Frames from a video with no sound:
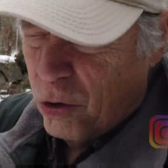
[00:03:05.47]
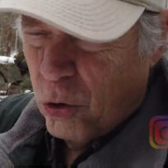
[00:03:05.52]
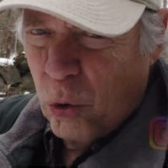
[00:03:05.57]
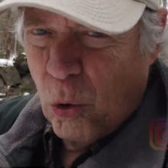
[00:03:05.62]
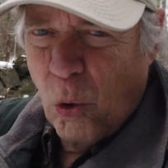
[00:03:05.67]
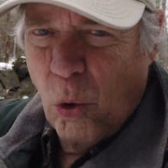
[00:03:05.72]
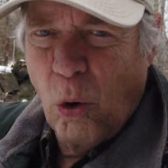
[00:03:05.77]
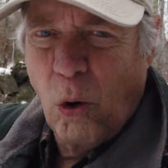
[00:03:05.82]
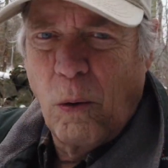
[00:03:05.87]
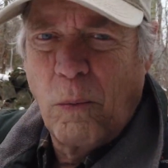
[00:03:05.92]

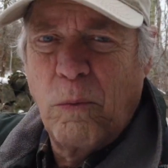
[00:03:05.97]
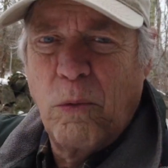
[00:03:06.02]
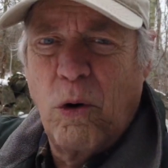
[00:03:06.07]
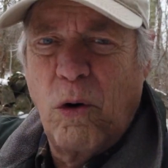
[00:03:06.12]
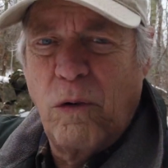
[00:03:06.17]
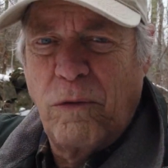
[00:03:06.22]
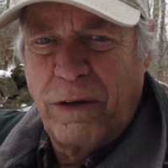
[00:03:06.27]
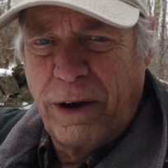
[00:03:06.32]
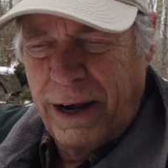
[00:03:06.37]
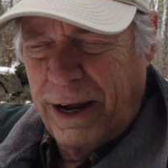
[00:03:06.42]
cool
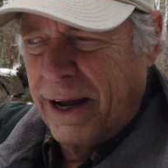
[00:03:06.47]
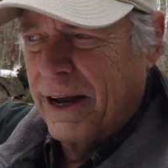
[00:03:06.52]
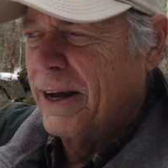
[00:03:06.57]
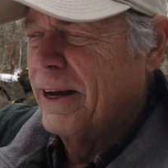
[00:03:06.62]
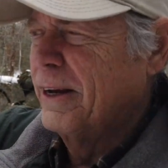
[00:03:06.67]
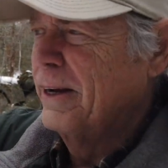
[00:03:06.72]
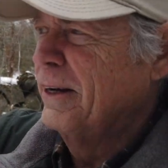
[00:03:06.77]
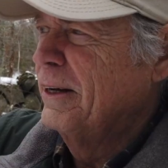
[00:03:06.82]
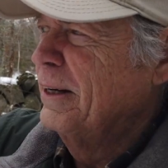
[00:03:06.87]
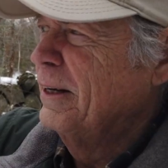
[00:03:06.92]
moving
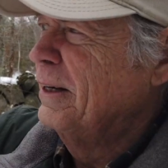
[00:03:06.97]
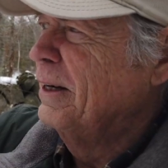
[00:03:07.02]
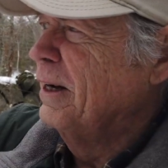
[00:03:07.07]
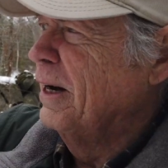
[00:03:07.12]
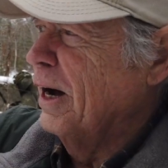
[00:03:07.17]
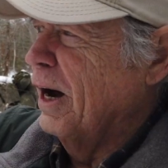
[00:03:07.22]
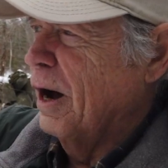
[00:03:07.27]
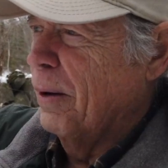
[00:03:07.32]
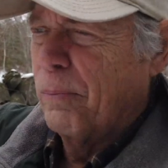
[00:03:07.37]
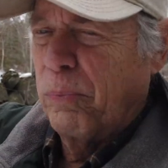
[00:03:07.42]

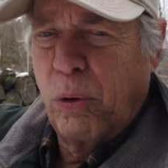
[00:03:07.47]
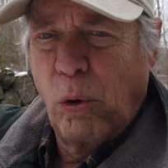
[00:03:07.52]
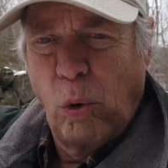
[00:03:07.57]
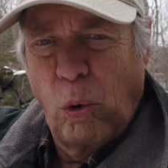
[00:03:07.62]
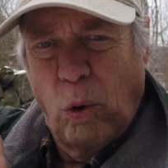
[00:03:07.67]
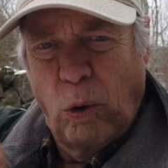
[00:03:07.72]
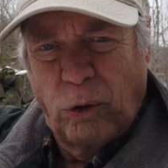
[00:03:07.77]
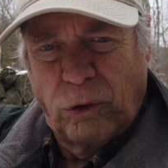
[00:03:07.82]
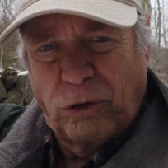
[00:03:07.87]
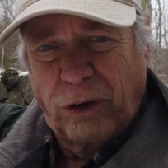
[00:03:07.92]

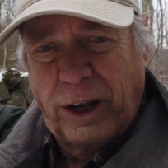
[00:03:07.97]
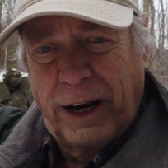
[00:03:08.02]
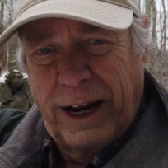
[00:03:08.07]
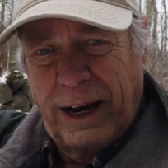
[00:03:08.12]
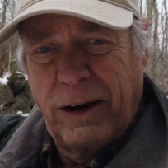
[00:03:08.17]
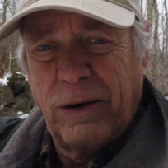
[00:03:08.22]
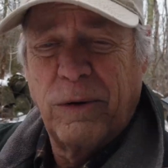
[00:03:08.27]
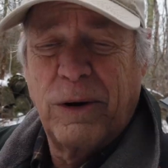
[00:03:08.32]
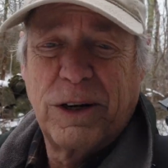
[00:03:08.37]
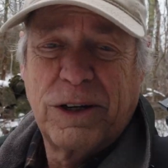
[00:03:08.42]
pools in
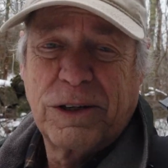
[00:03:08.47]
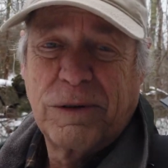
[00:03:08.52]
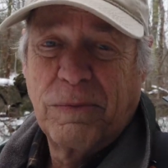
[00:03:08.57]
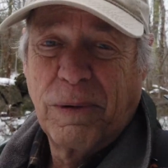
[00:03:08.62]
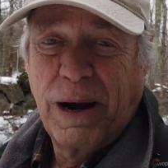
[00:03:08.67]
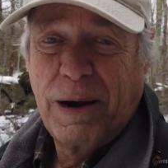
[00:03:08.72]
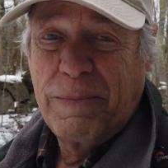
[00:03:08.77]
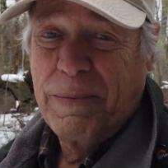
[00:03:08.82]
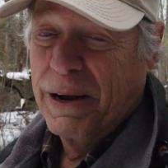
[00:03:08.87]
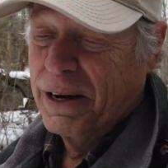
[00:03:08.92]
it, which
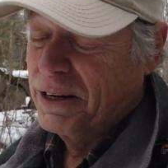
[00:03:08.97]
might